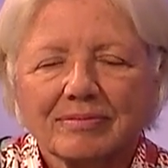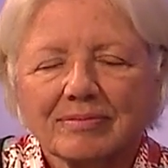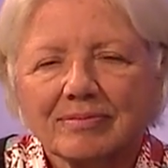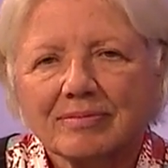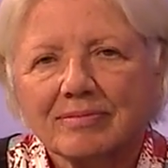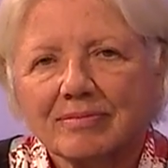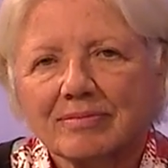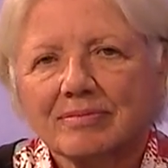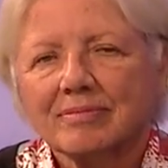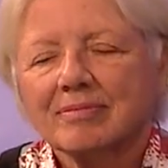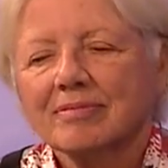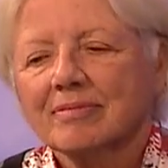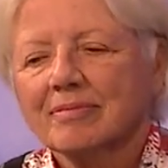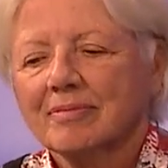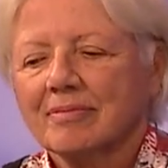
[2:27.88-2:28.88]

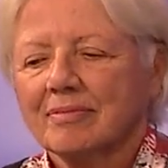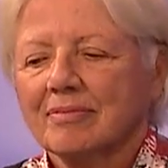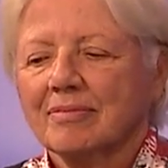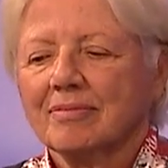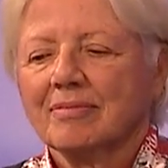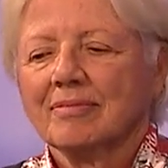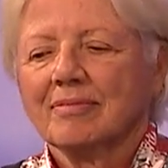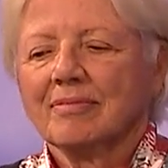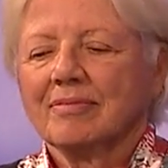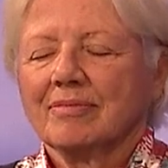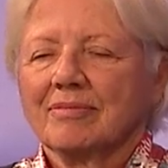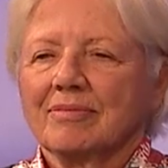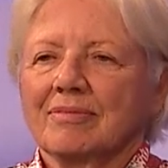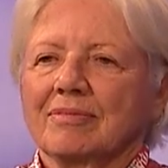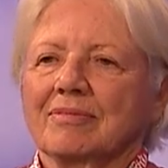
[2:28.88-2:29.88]

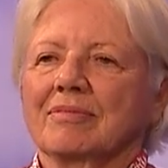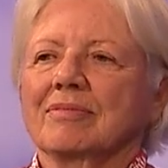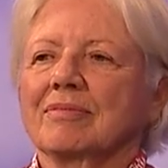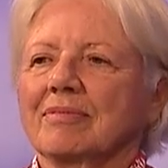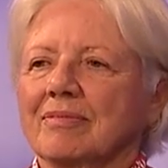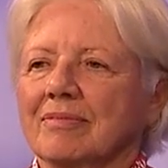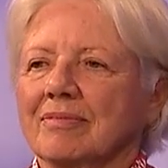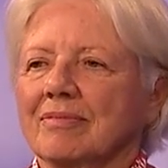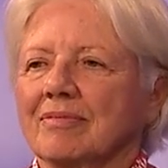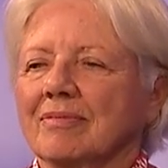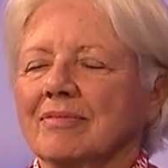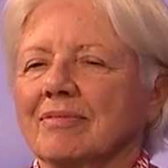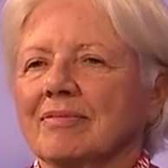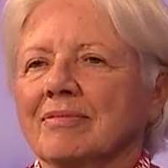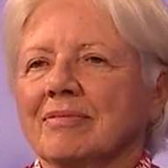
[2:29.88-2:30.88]

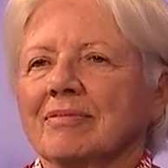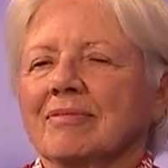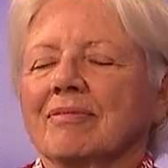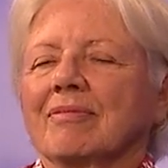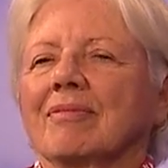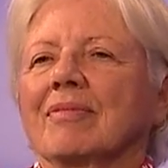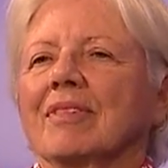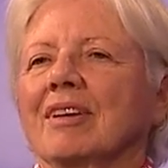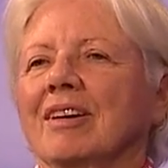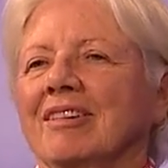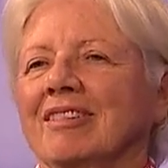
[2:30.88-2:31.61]
(silent)